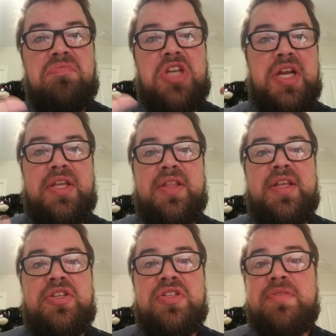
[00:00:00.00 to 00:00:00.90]

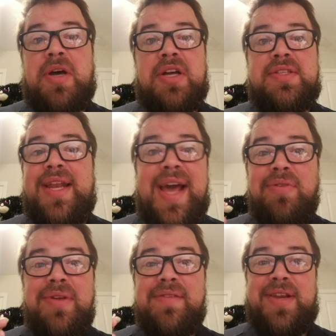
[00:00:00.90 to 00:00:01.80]
Shining Legends box that
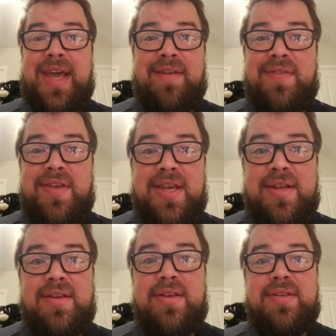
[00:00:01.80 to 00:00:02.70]
I don't even have
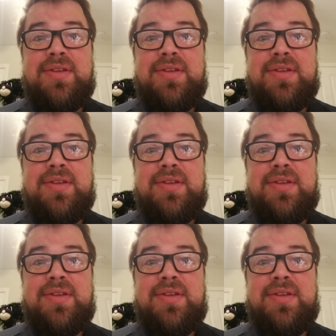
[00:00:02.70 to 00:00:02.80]
yet.